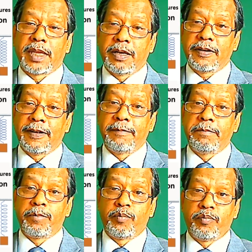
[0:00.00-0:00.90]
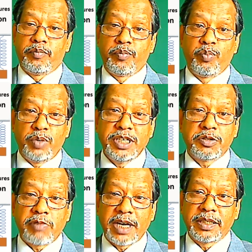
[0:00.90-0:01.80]
Okay. Please
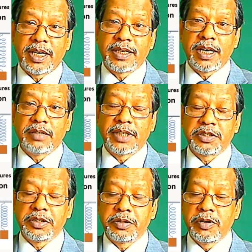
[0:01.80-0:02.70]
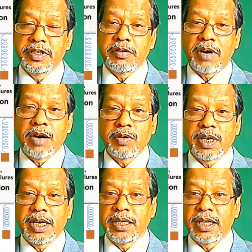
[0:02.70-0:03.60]
write that down. That should go in your
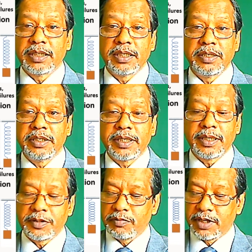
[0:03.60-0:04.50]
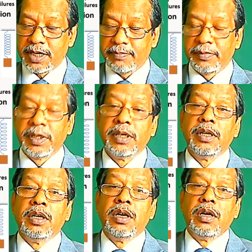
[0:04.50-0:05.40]
outline, and then details will come.
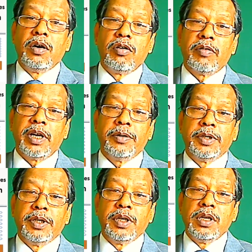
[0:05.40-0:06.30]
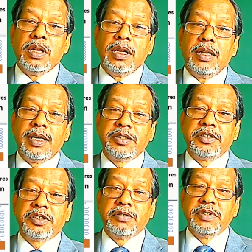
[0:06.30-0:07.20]
All right. Let the
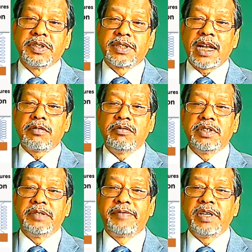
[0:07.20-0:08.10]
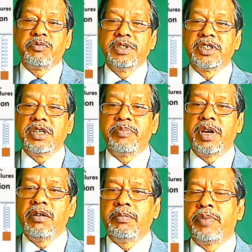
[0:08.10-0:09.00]
students calculate the frequency,
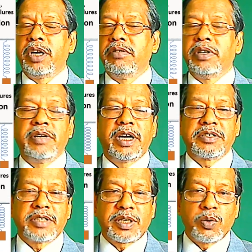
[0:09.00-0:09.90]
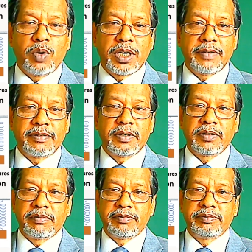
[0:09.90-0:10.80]
period, etc. Whatever
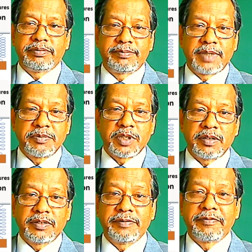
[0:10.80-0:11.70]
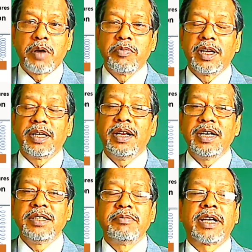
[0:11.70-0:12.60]
comes out of the formula.
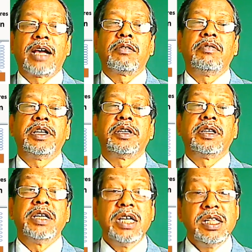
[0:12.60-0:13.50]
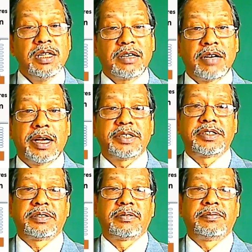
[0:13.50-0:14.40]
Let them calculate it in the class.